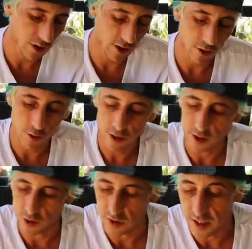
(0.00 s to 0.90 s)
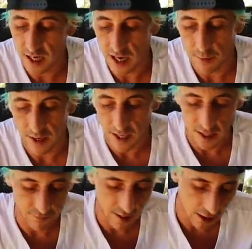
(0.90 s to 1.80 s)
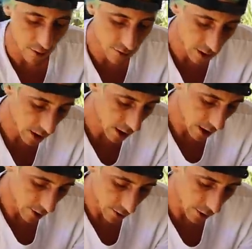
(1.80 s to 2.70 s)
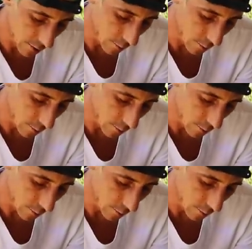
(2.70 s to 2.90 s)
willing to lose, because you see it in my daily videos. You know,